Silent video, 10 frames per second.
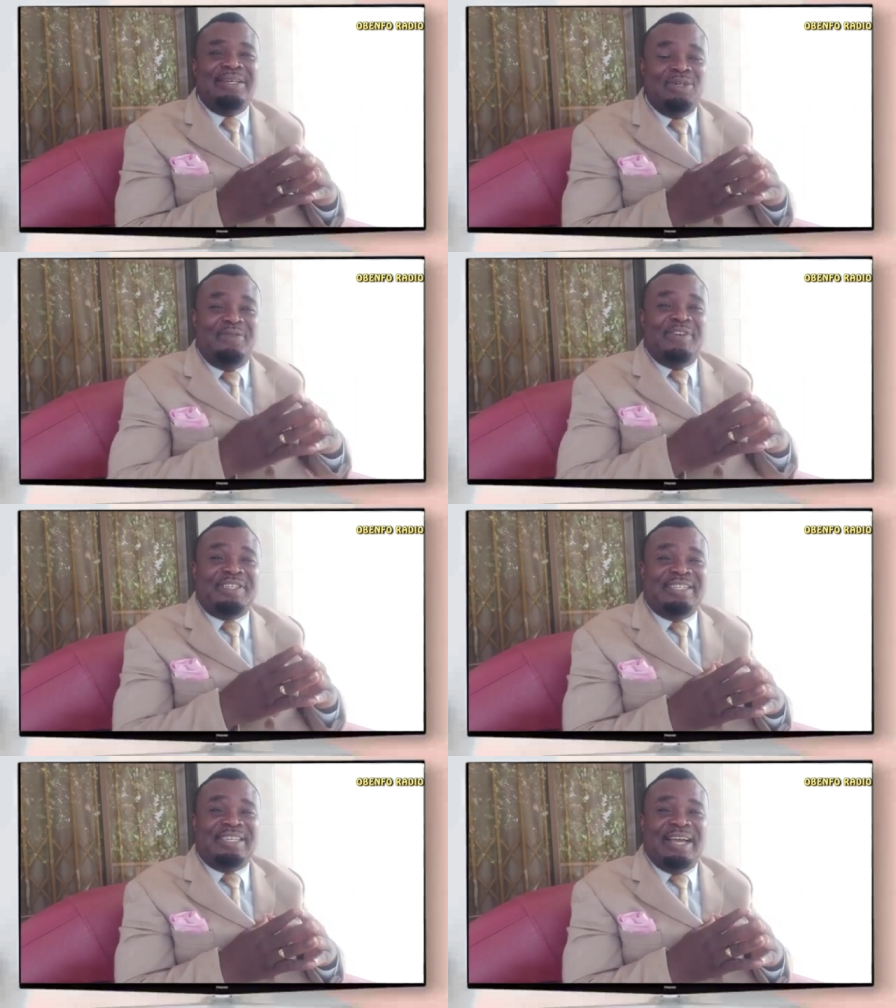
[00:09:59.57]

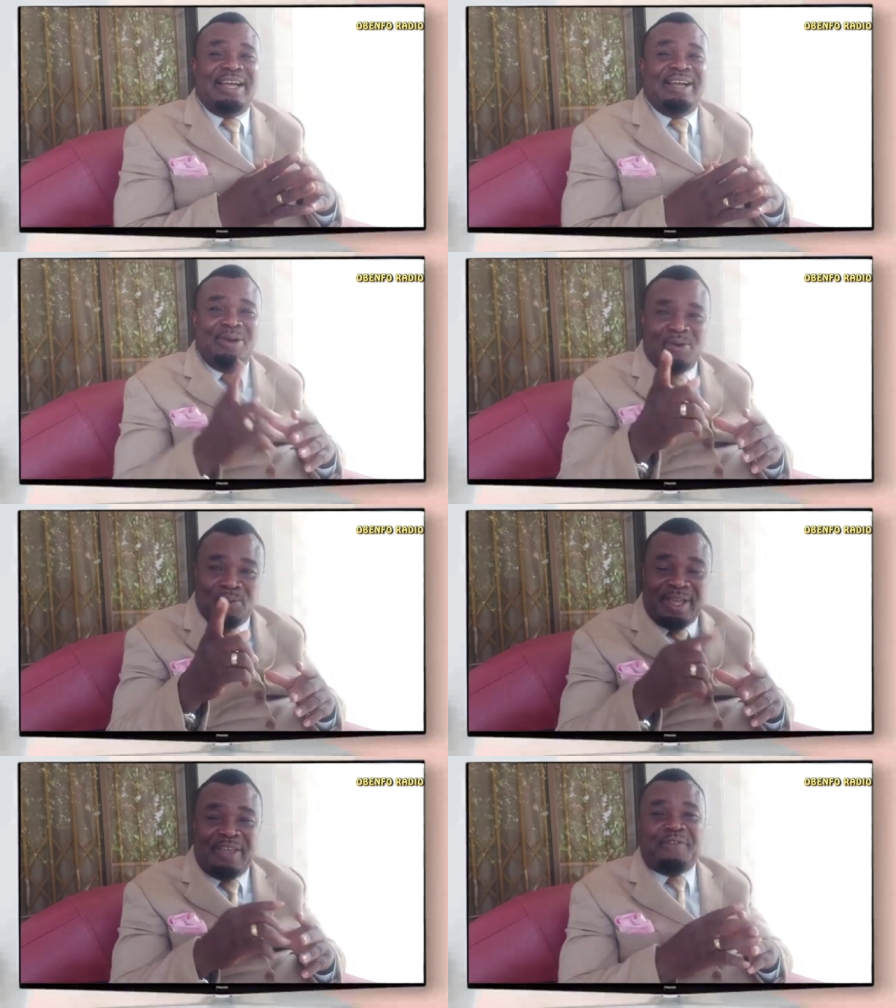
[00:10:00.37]
university
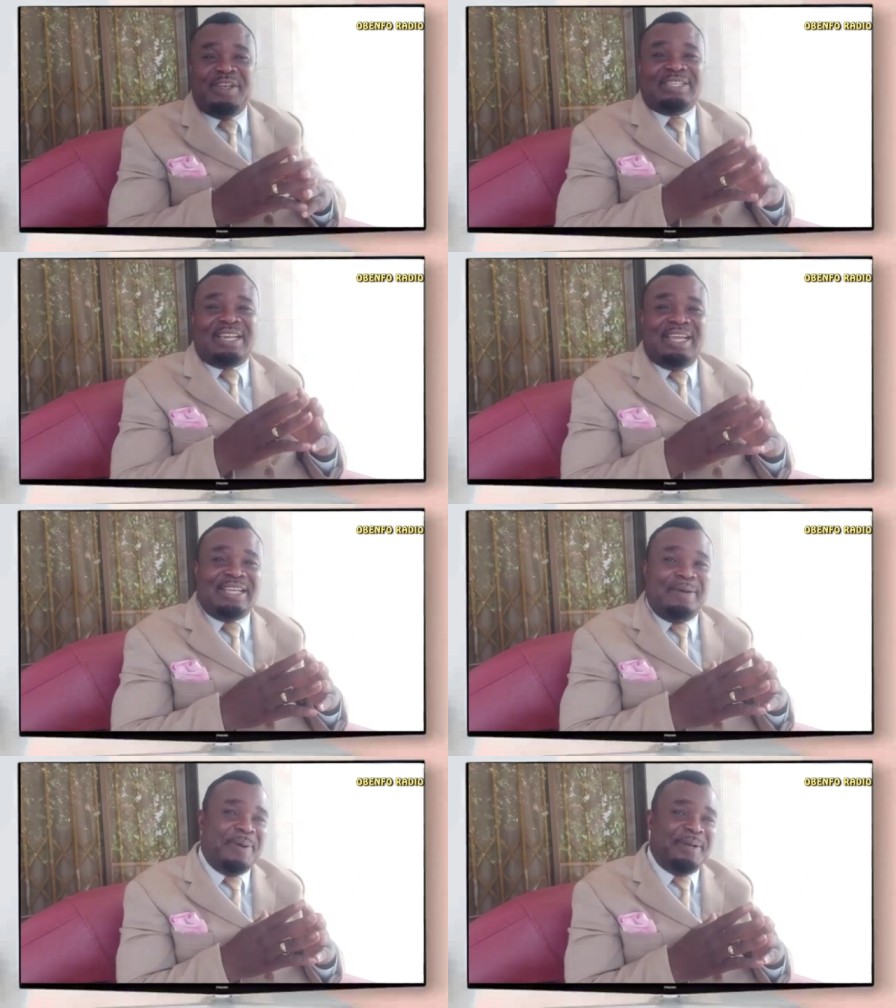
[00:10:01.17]
where your first
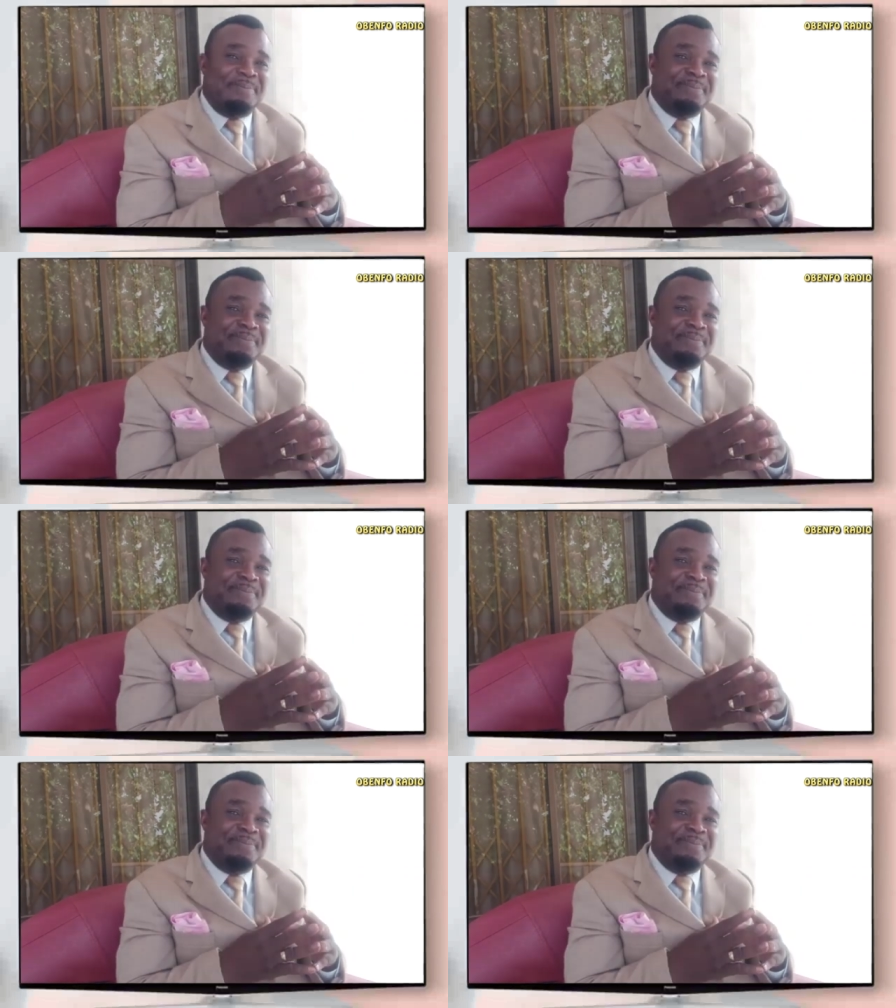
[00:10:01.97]
class upper.